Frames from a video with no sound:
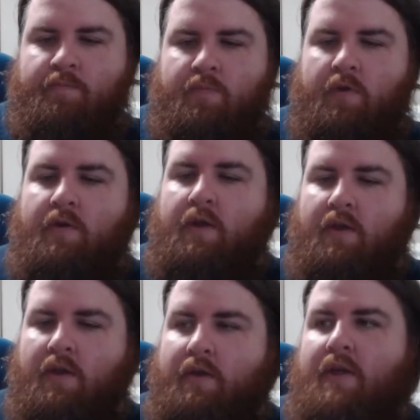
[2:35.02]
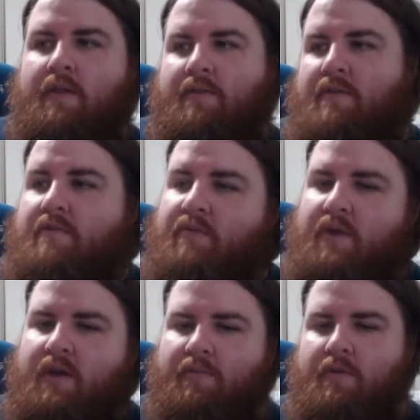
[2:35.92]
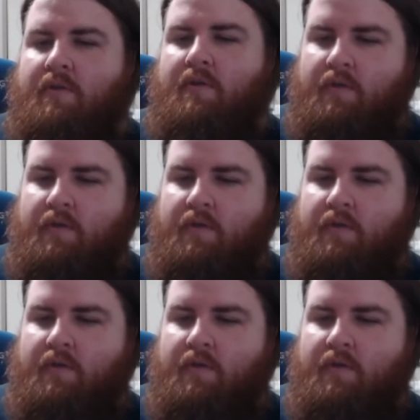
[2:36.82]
Alright, our analysis of what happened.